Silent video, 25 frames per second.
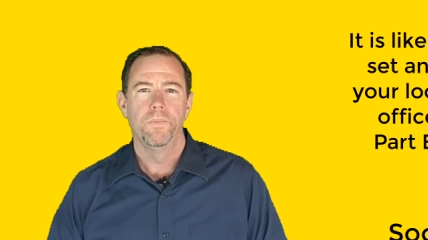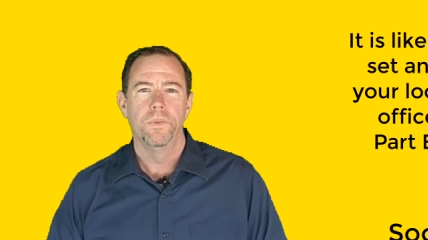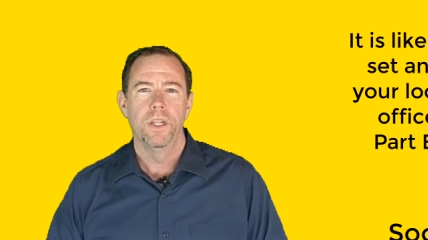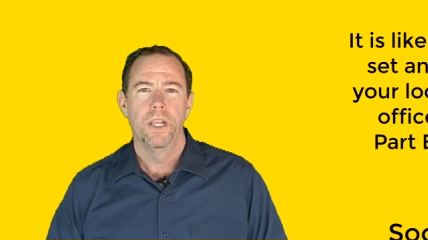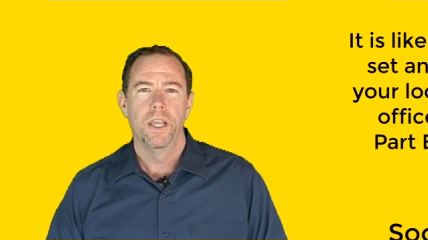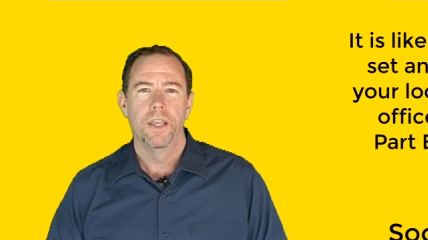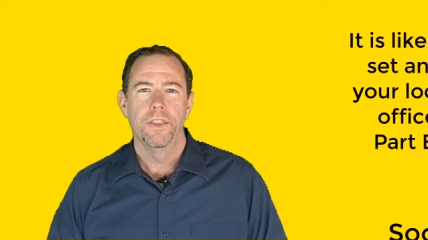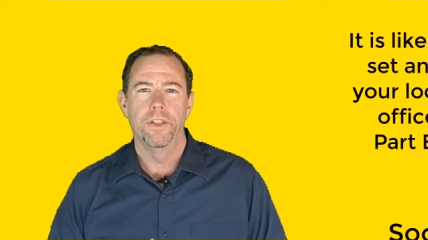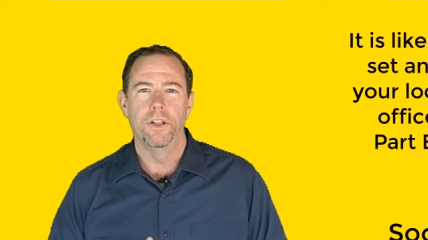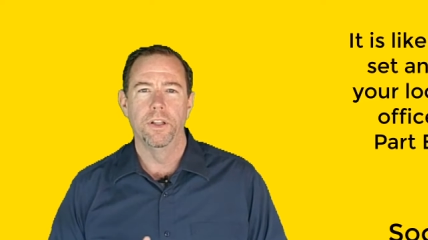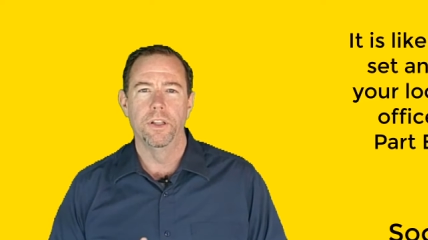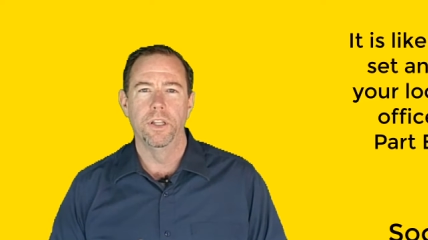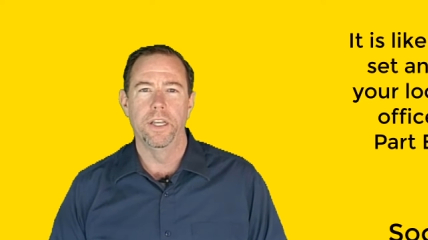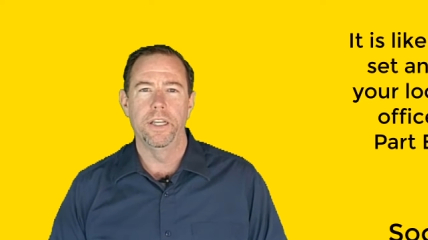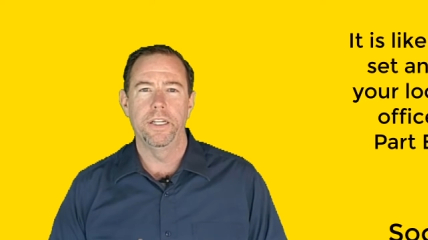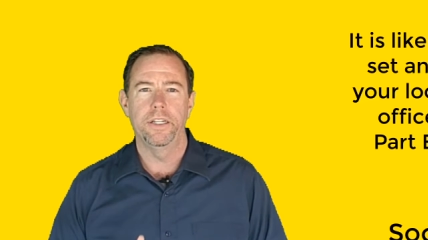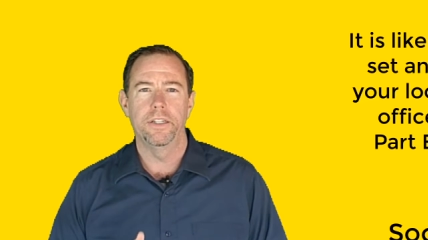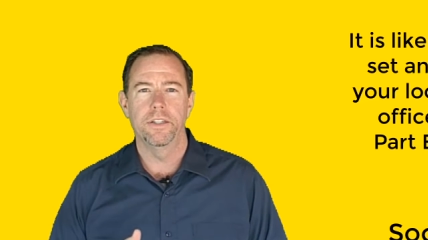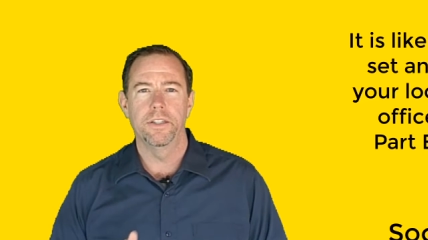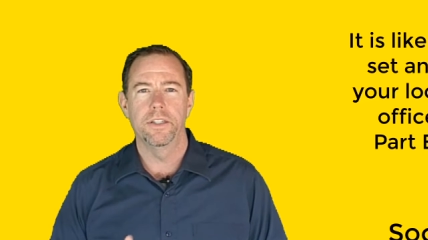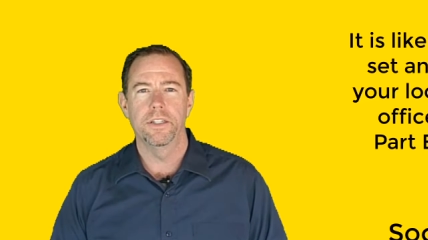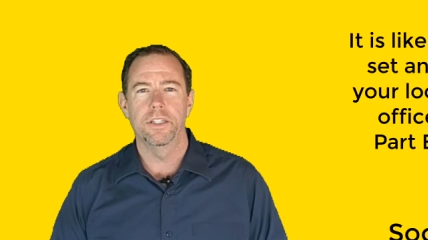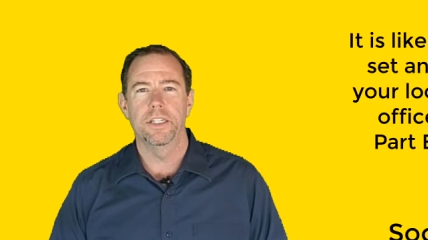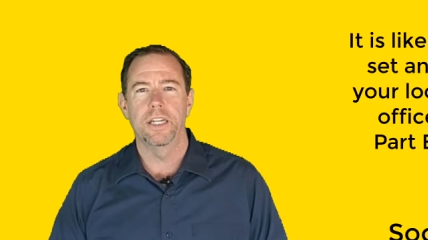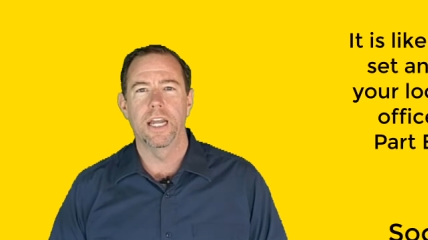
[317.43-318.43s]
The link to
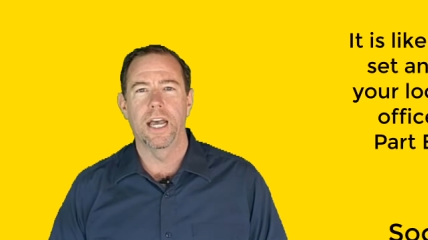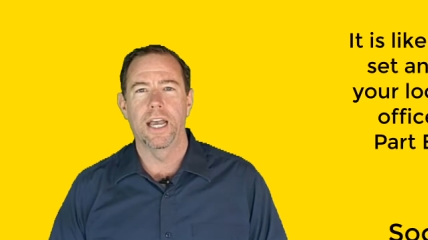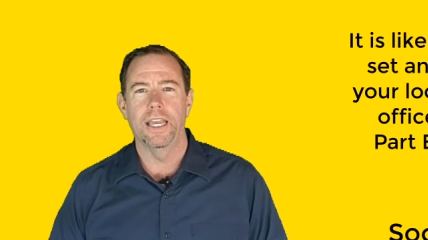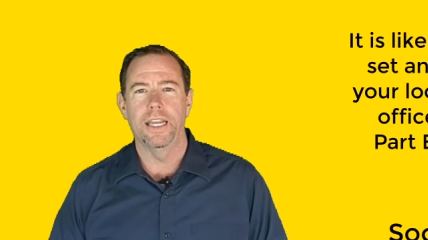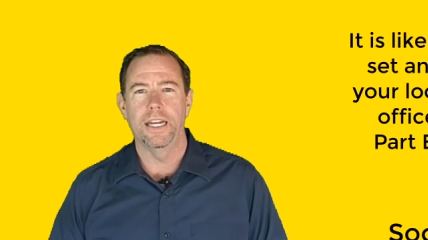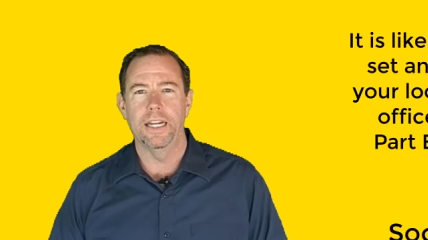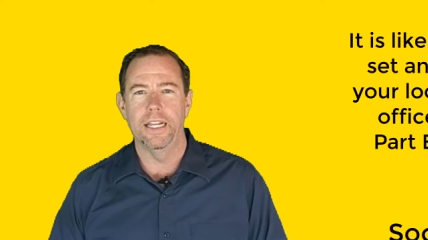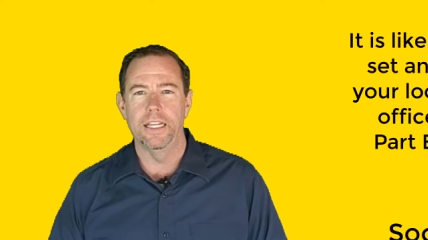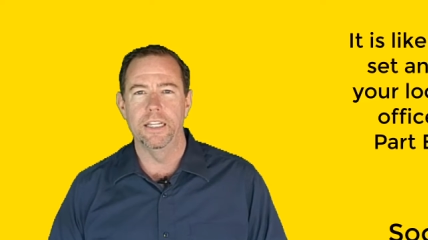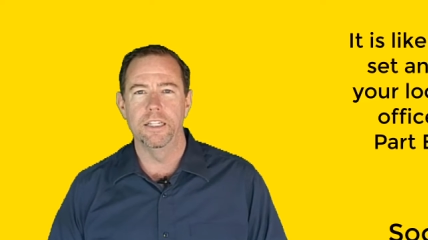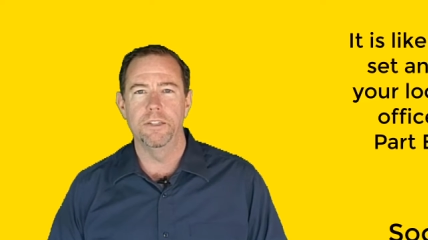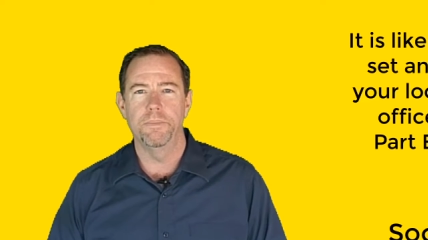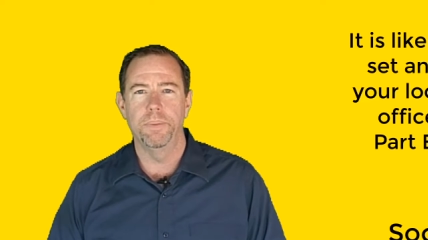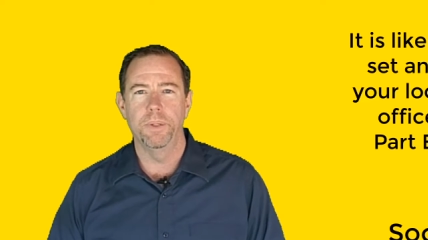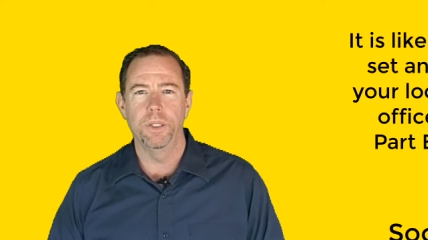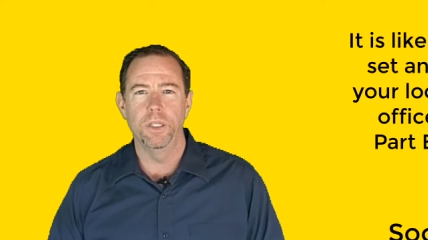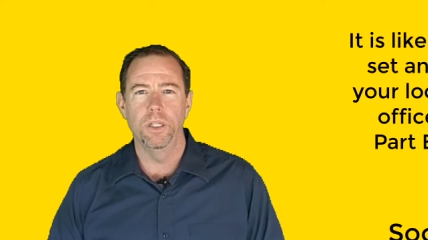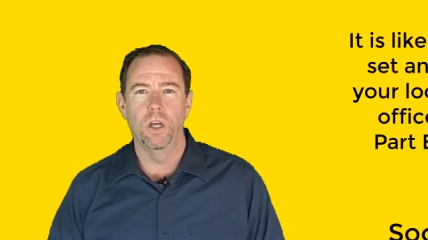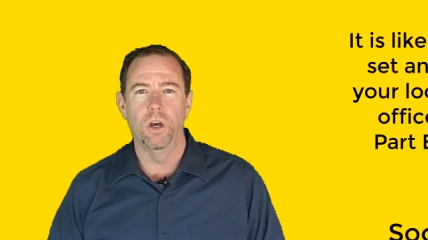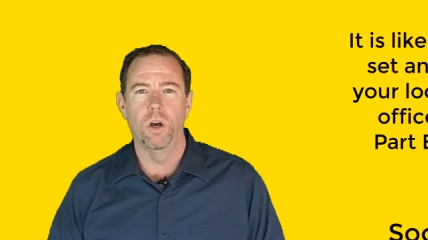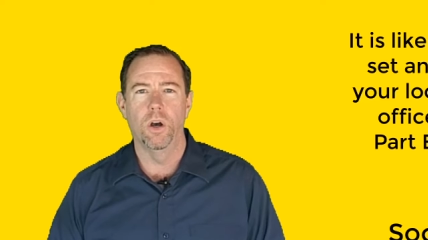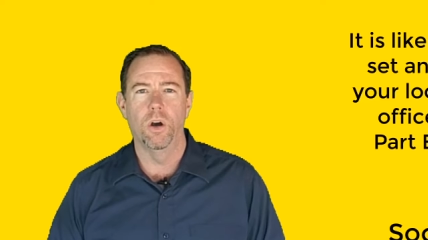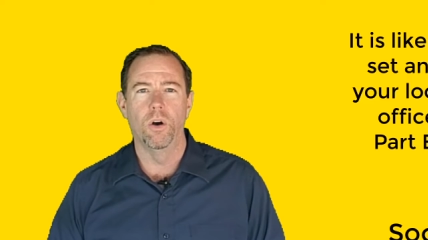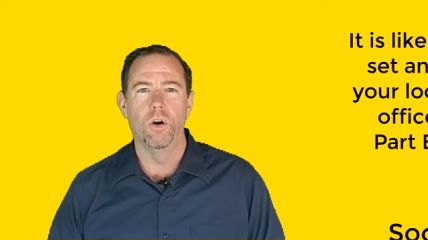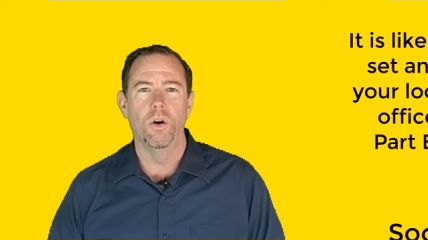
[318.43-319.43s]
the site is
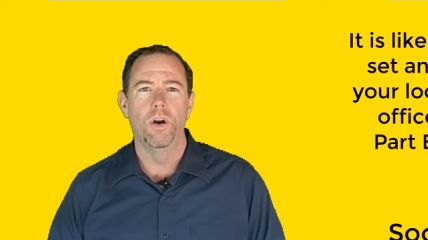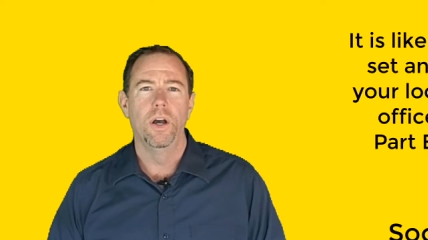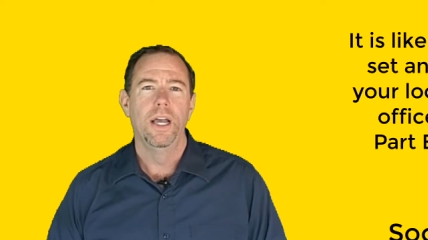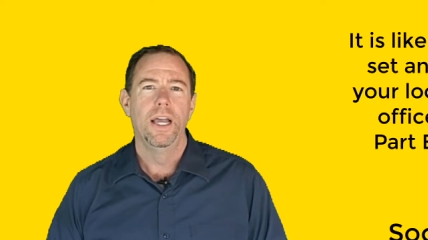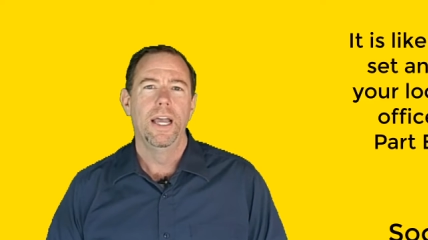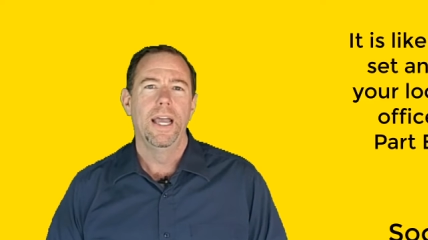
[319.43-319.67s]
below,